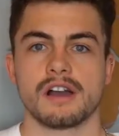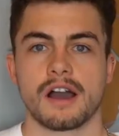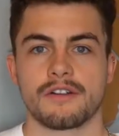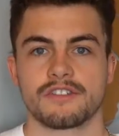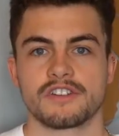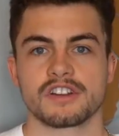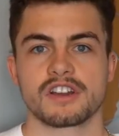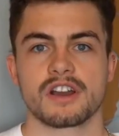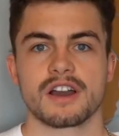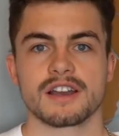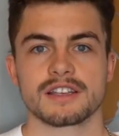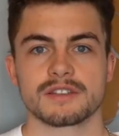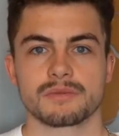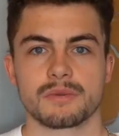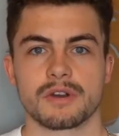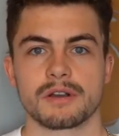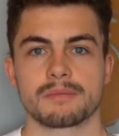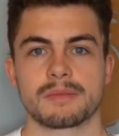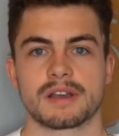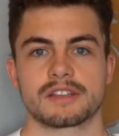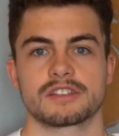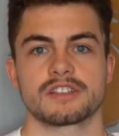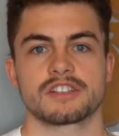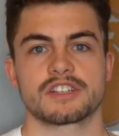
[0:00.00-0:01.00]
Afternoon guys,
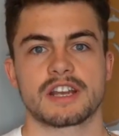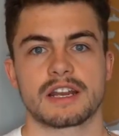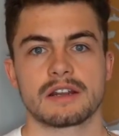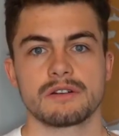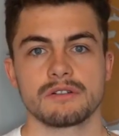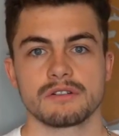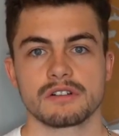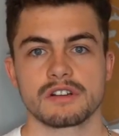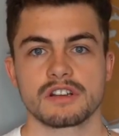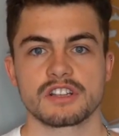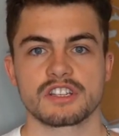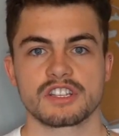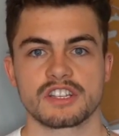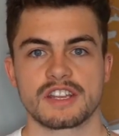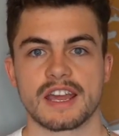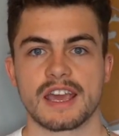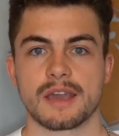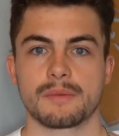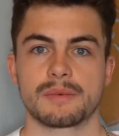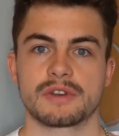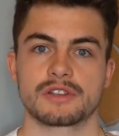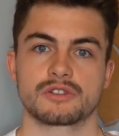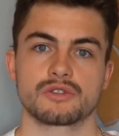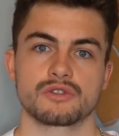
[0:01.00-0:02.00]
welcome back to the channel.
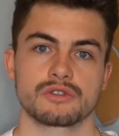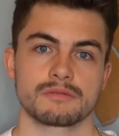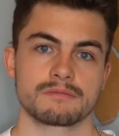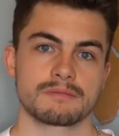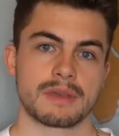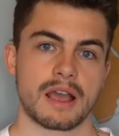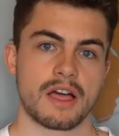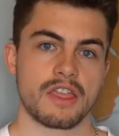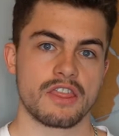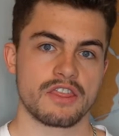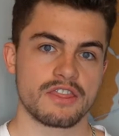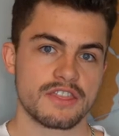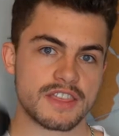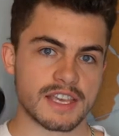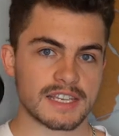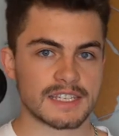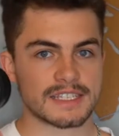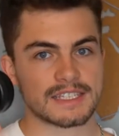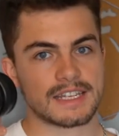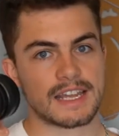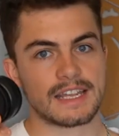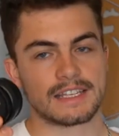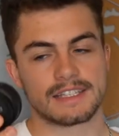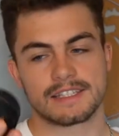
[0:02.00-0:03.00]
Today we're talking about
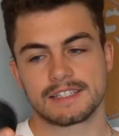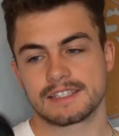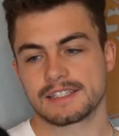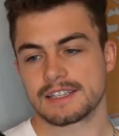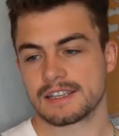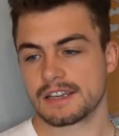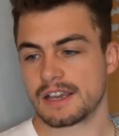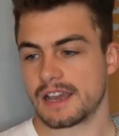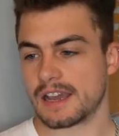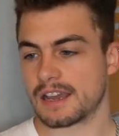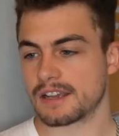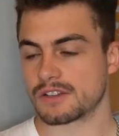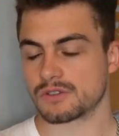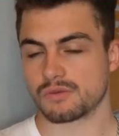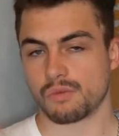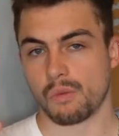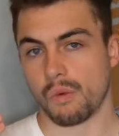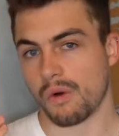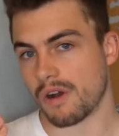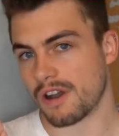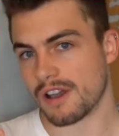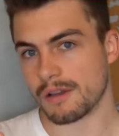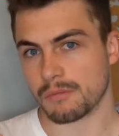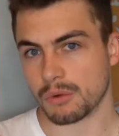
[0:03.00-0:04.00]
this lens and
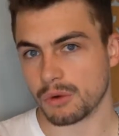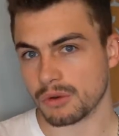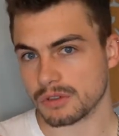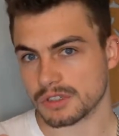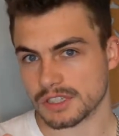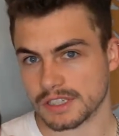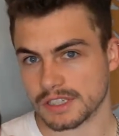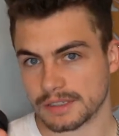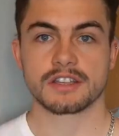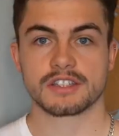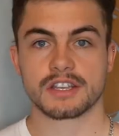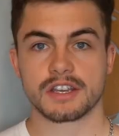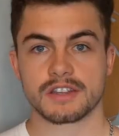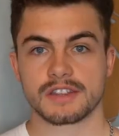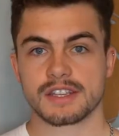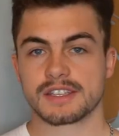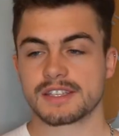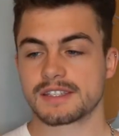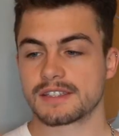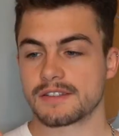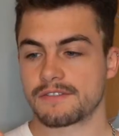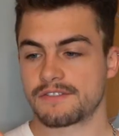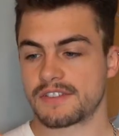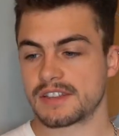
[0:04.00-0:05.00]
why I bought it. So
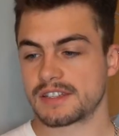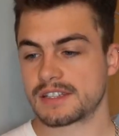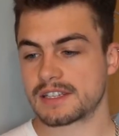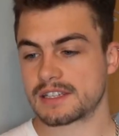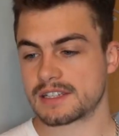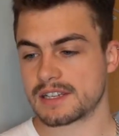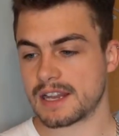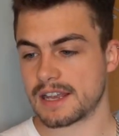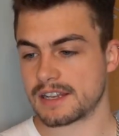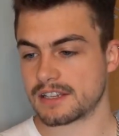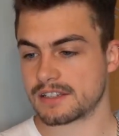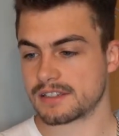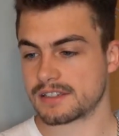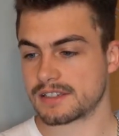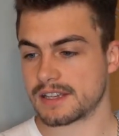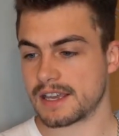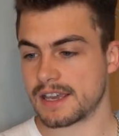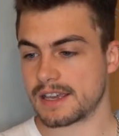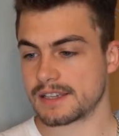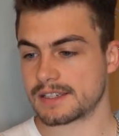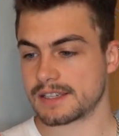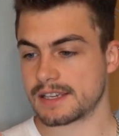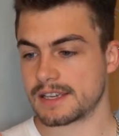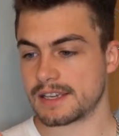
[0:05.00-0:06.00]
this is a vintage lens.
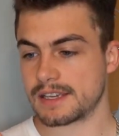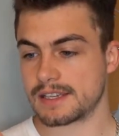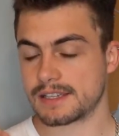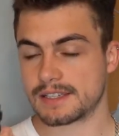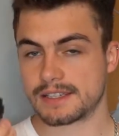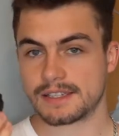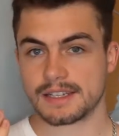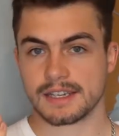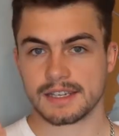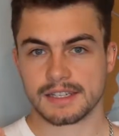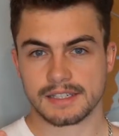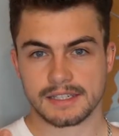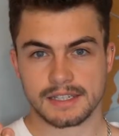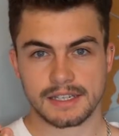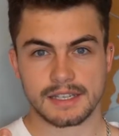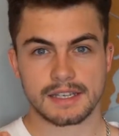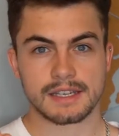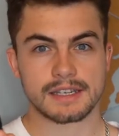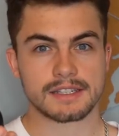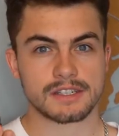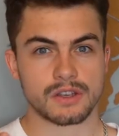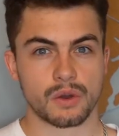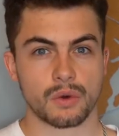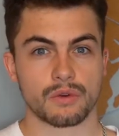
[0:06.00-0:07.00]
It is 60
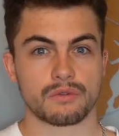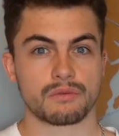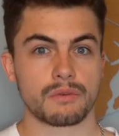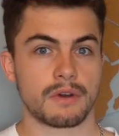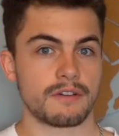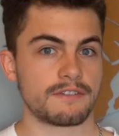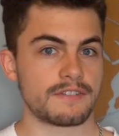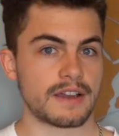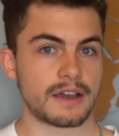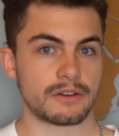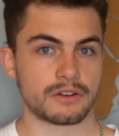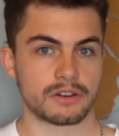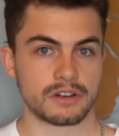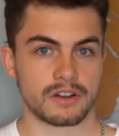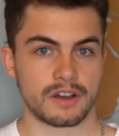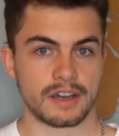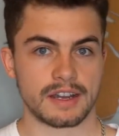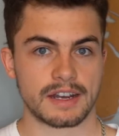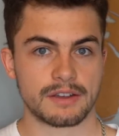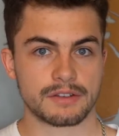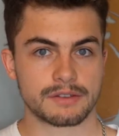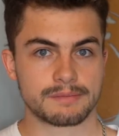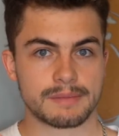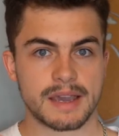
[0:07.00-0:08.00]
years old from what I found
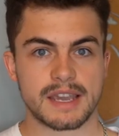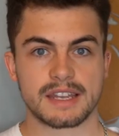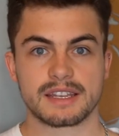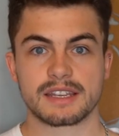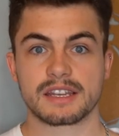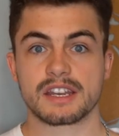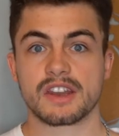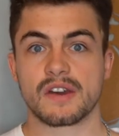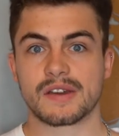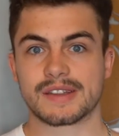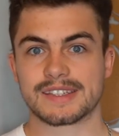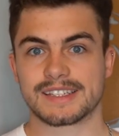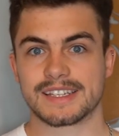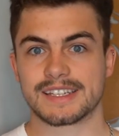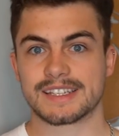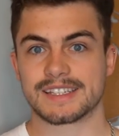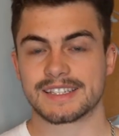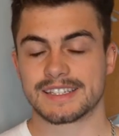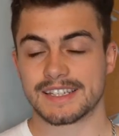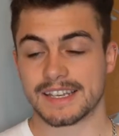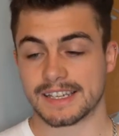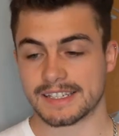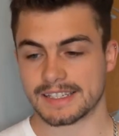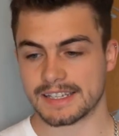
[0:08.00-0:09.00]
online. It was made in the
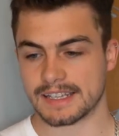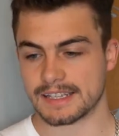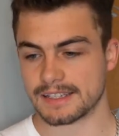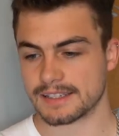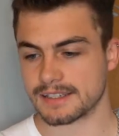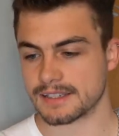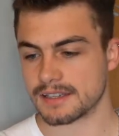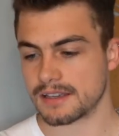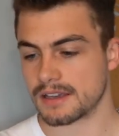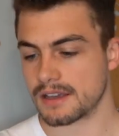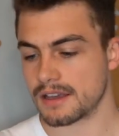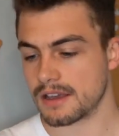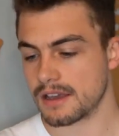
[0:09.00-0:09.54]
1960s.